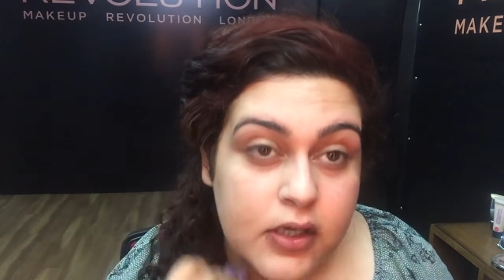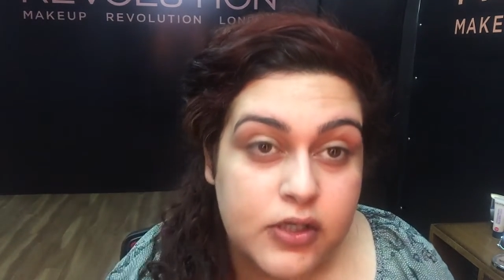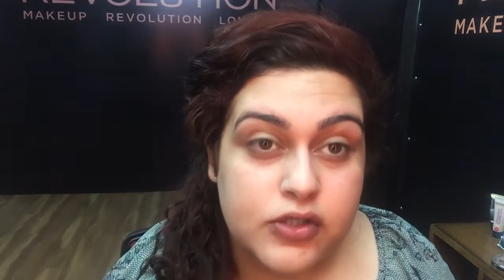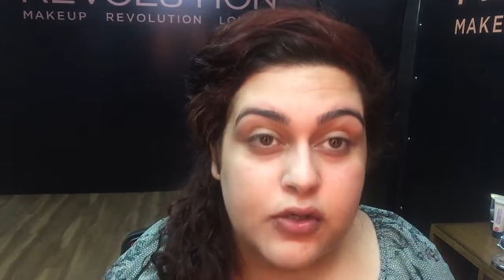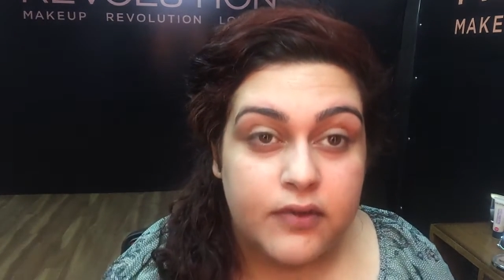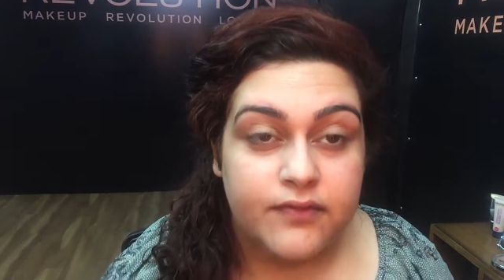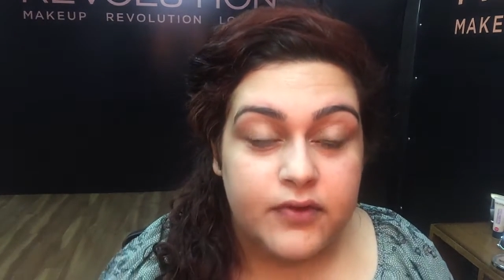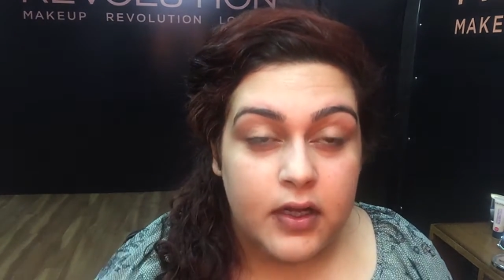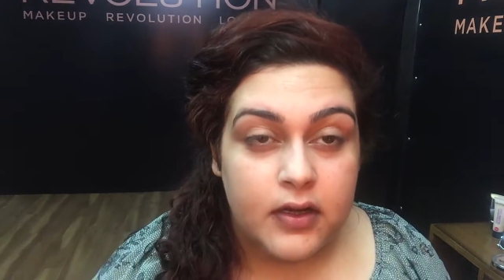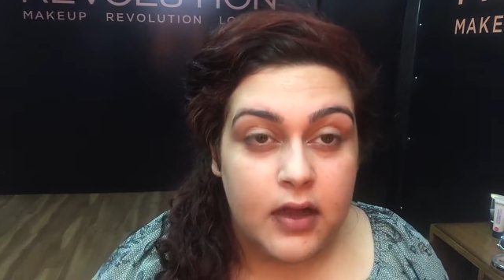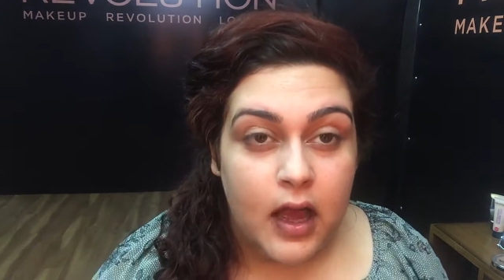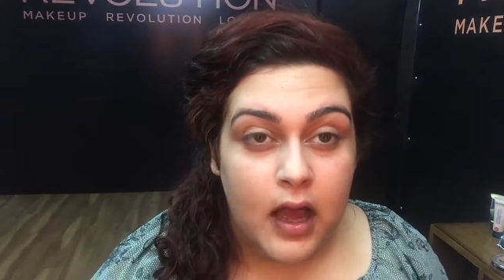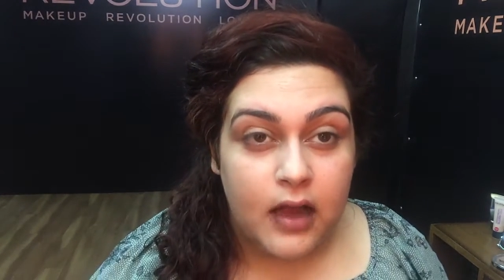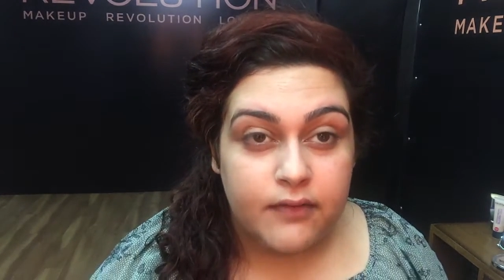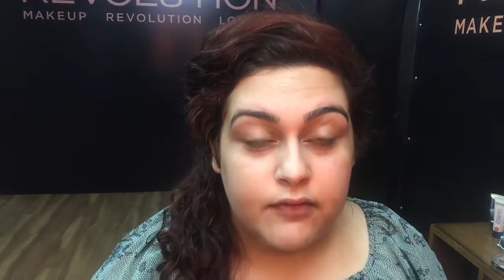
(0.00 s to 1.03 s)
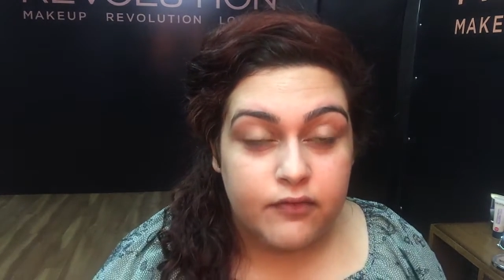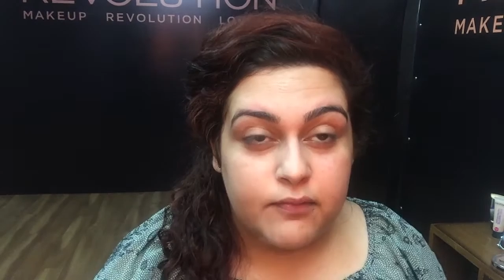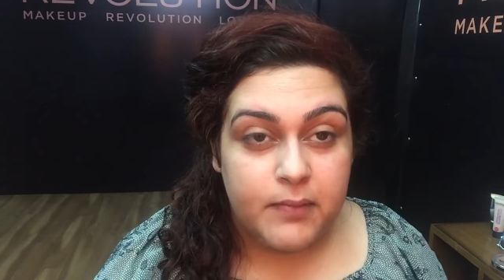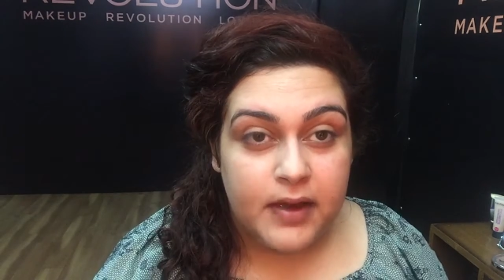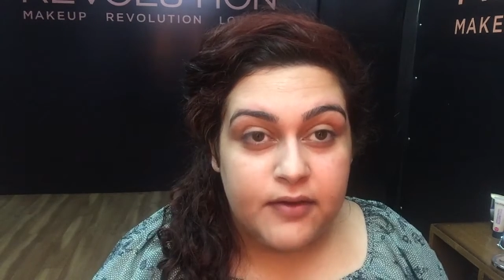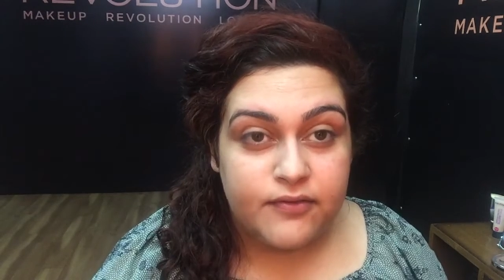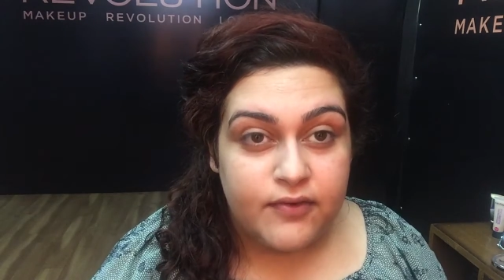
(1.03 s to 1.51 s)
So I've done half of
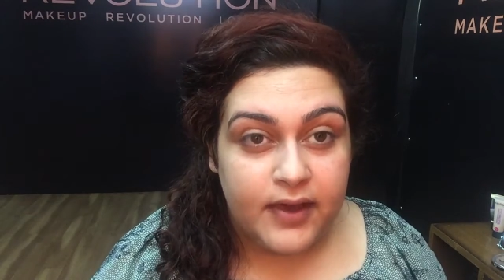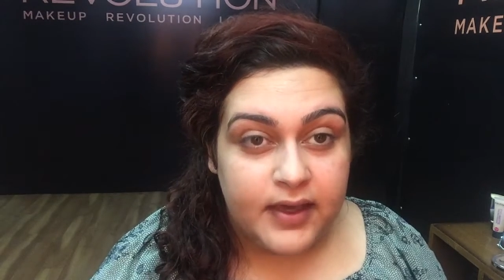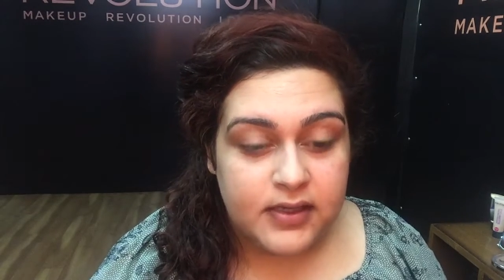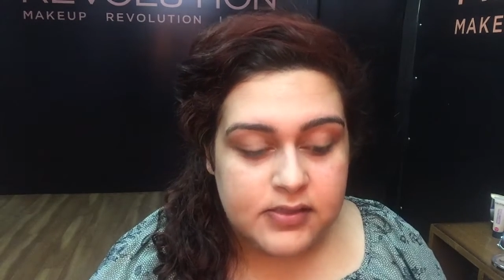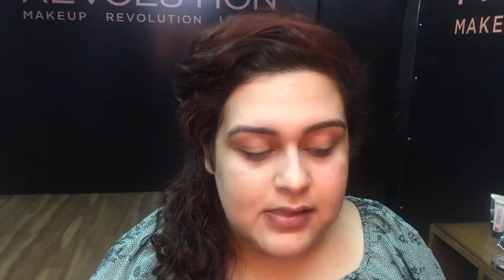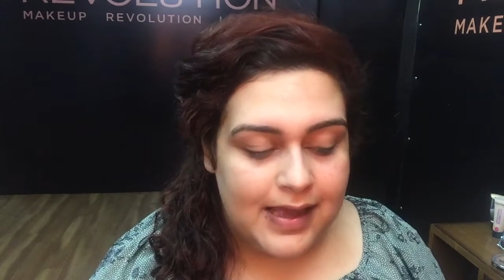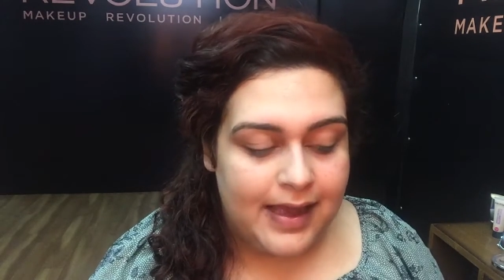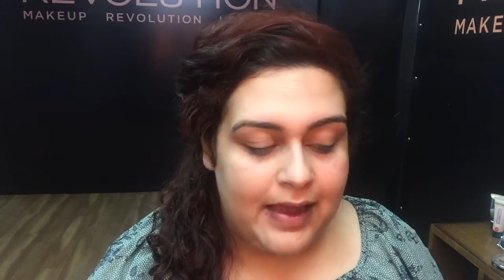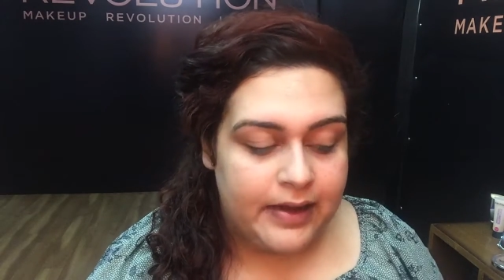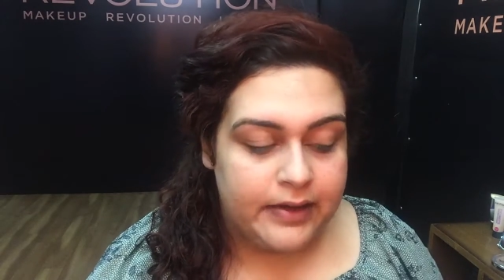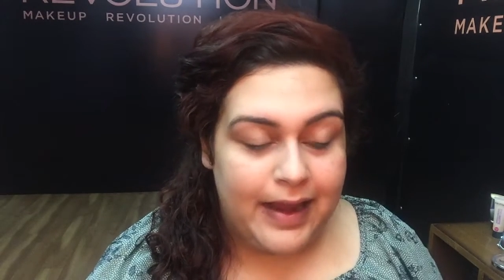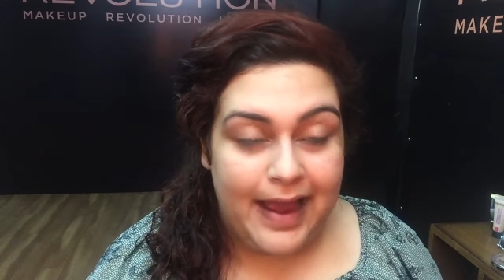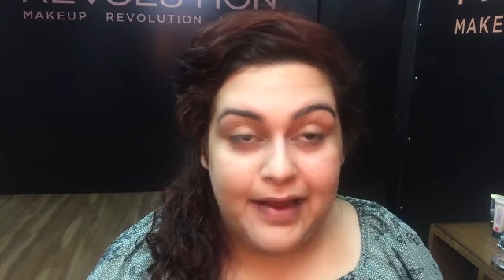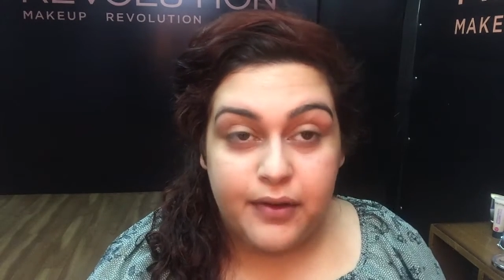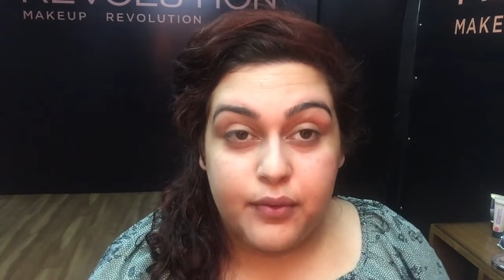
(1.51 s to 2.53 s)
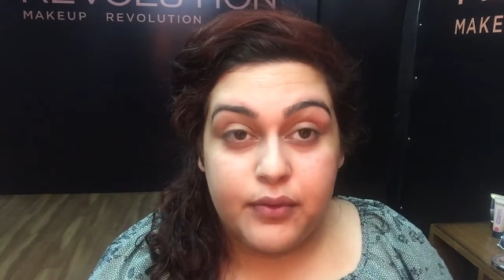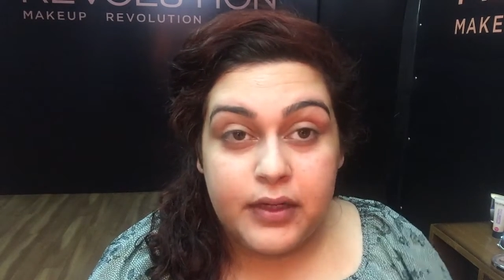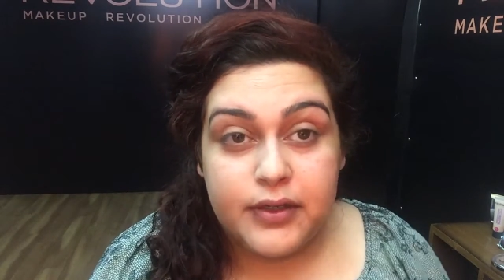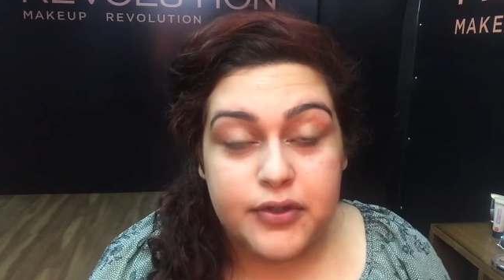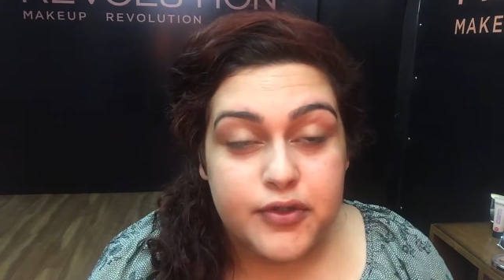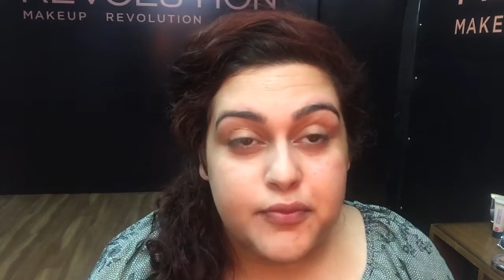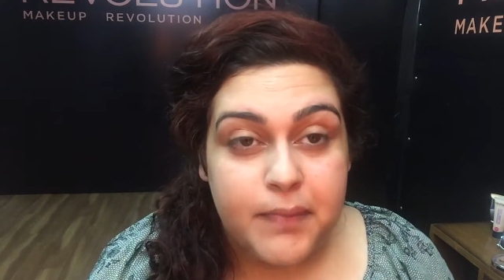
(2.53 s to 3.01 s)
my face, and I don't
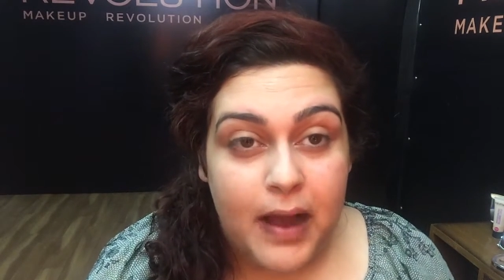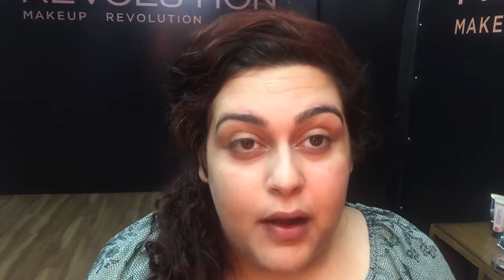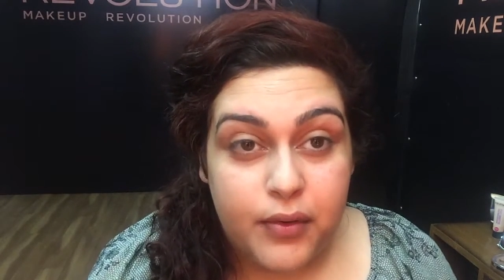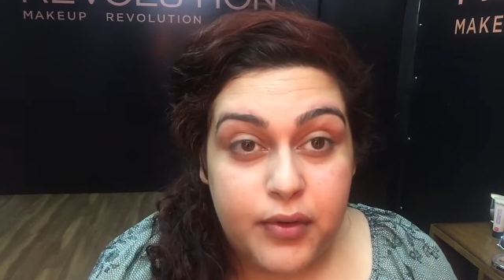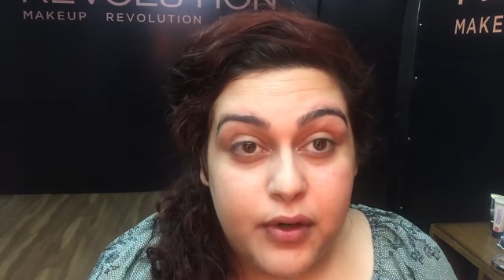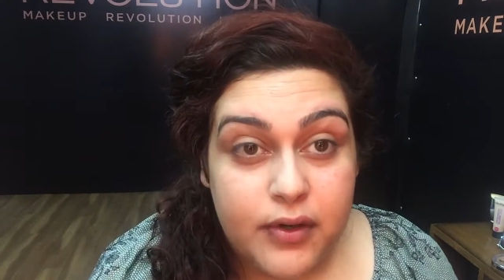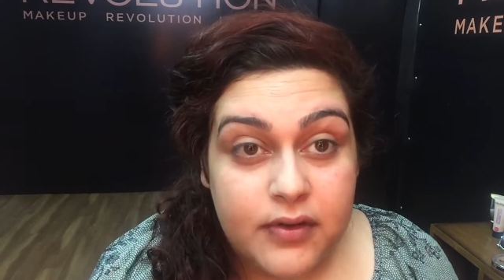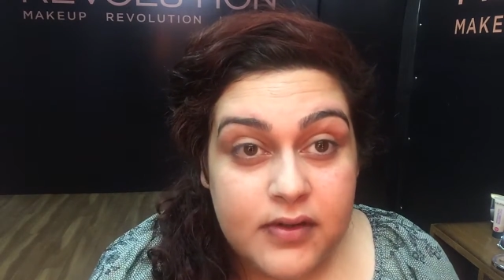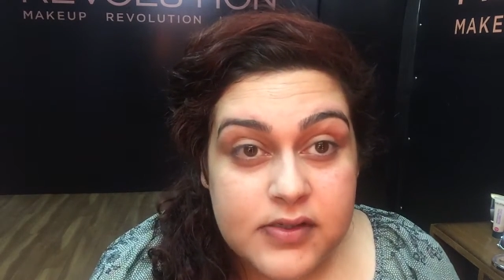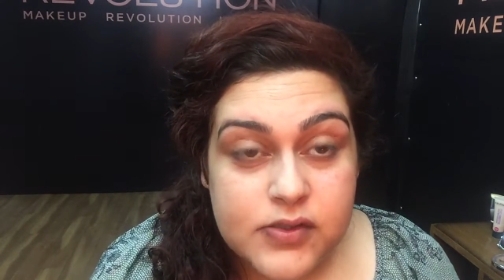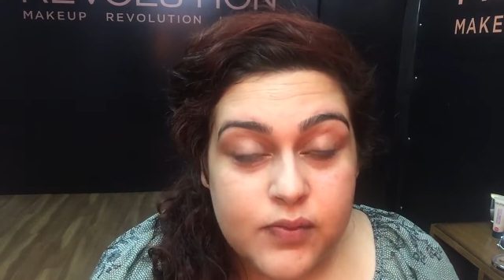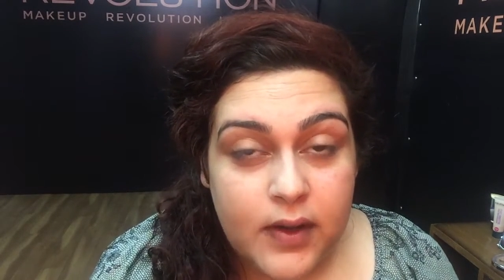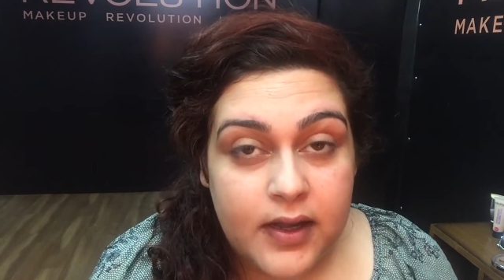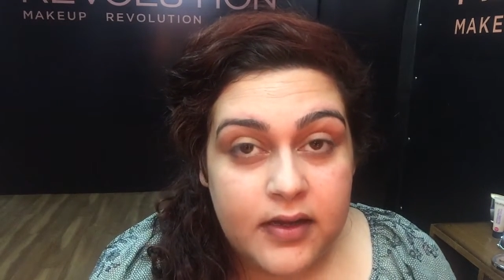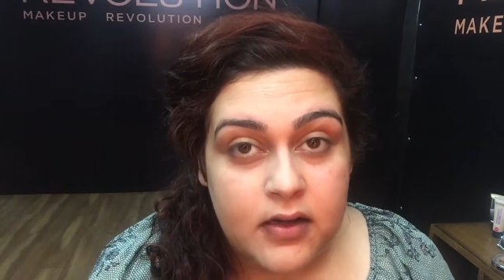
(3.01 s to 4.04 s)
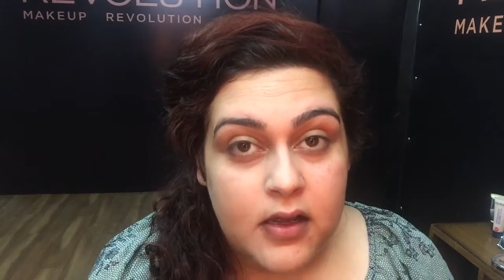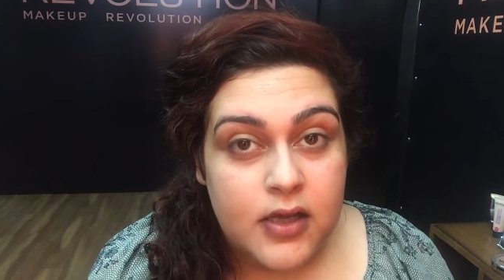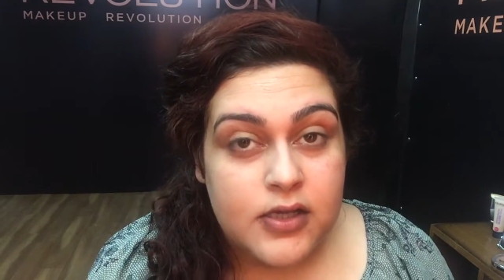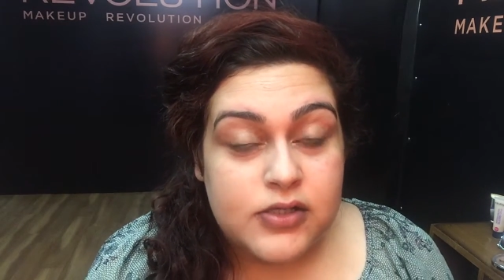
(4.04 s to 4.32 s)
need to powder this one.